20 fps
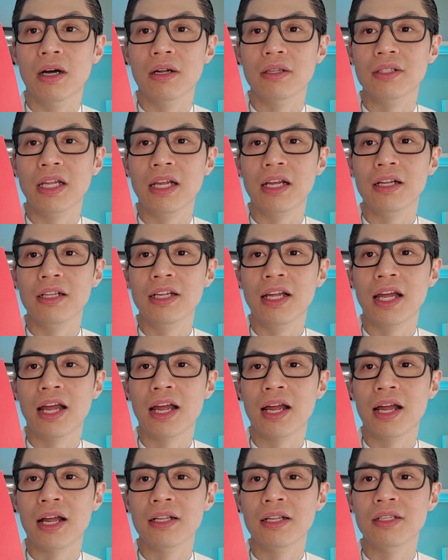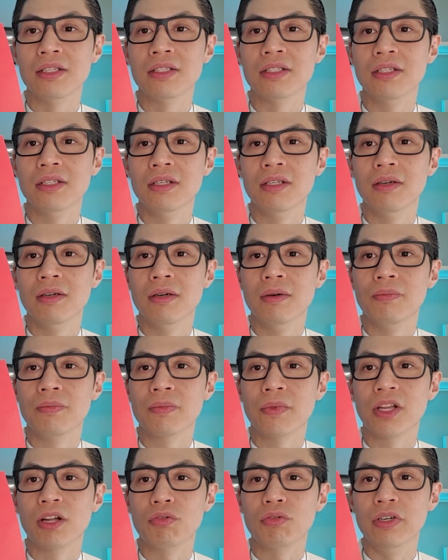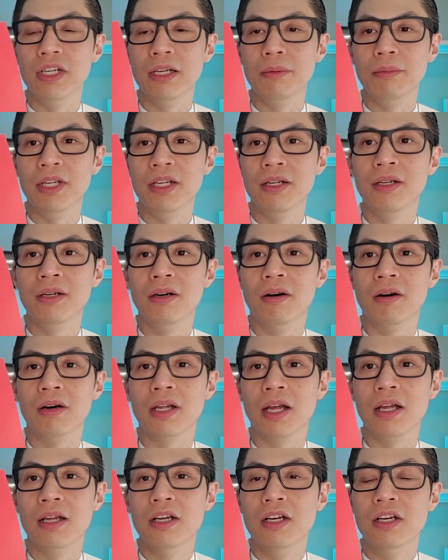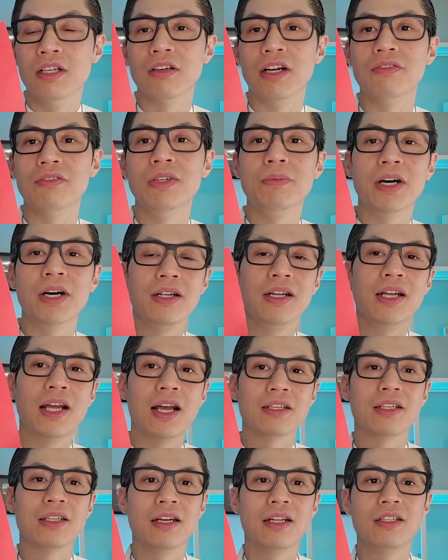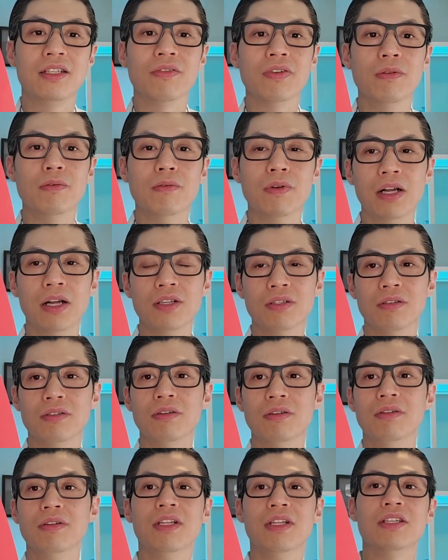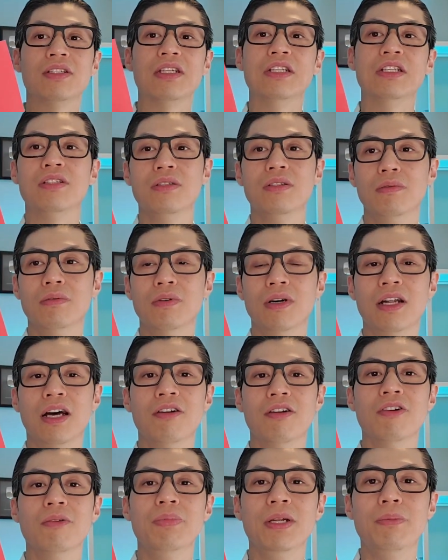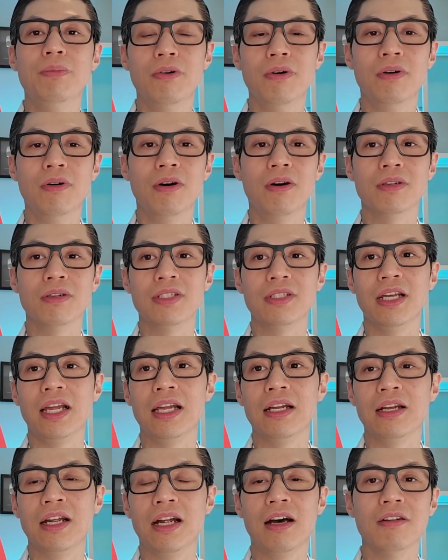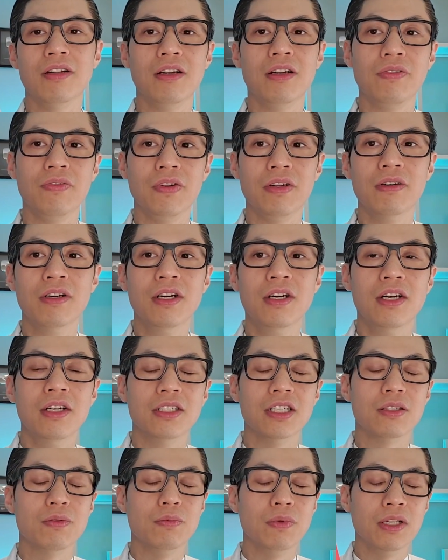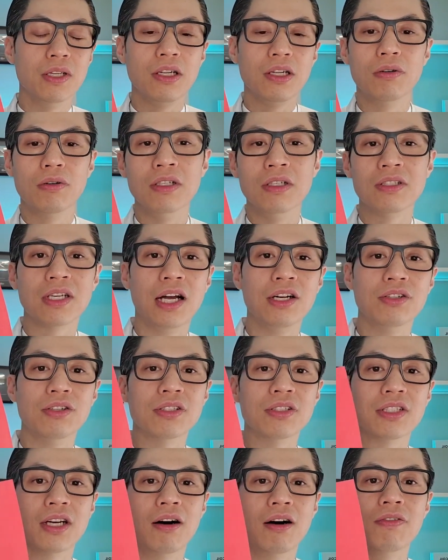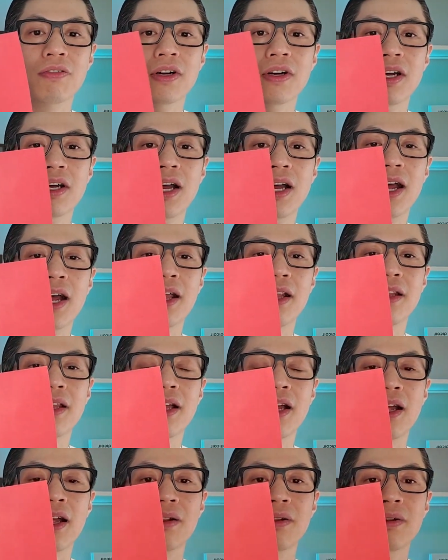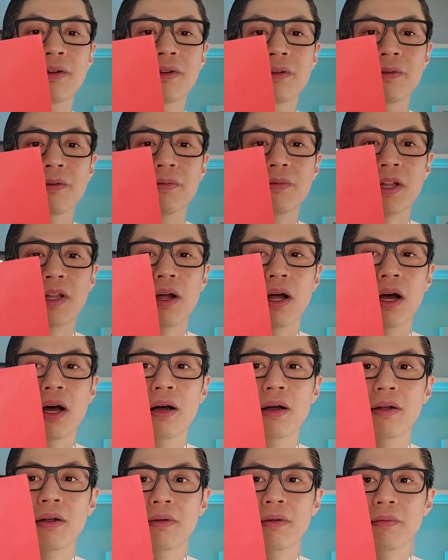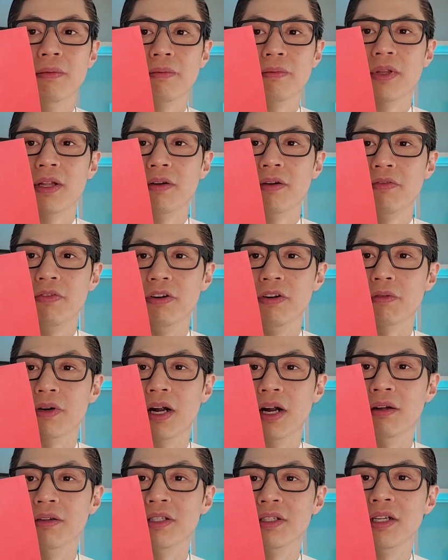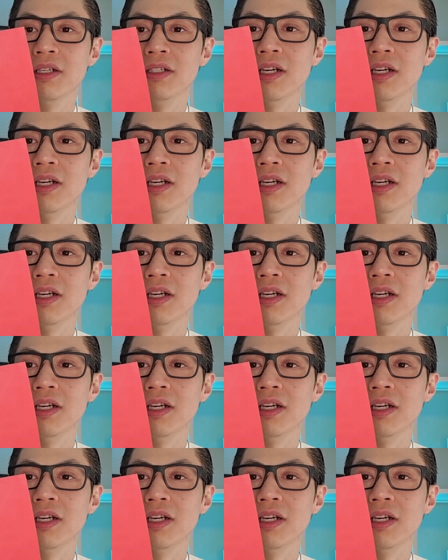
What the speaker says: Tingly hands, creamy, okay. So everybody has a different one. So don't listen to what other people are saying and how they feel. Just really go inside yourself and then feel grounded.